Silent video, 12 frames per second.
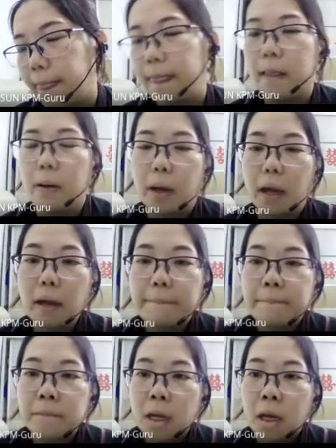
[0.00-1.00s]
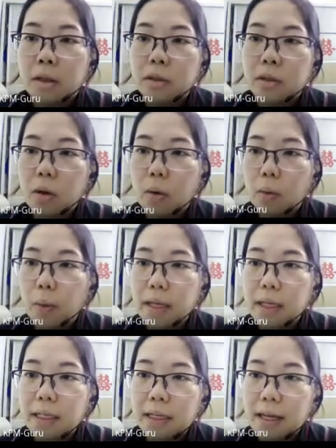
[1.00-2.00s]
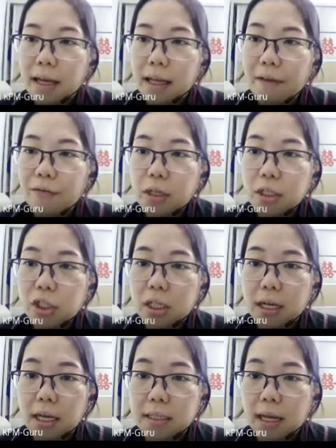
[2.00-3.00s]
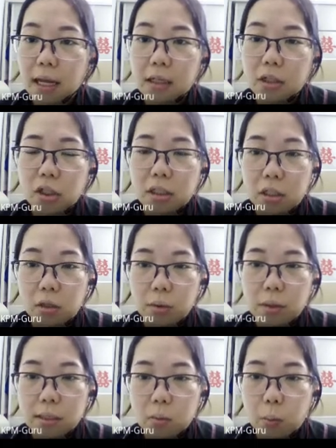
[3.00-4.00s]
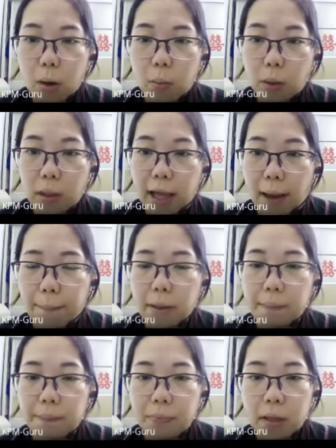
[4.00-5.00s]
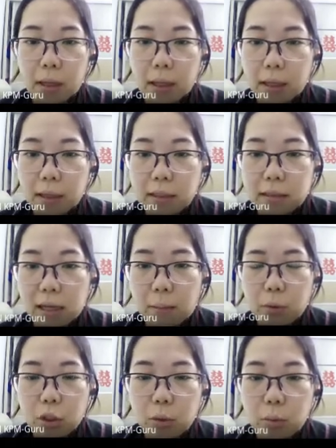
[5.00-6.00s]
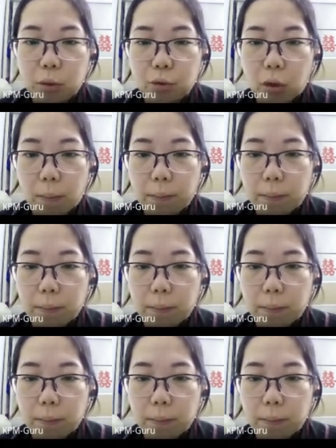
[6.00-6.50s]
Okay, so when the average kinetic energy decrease, what will happen? The temperature will drop.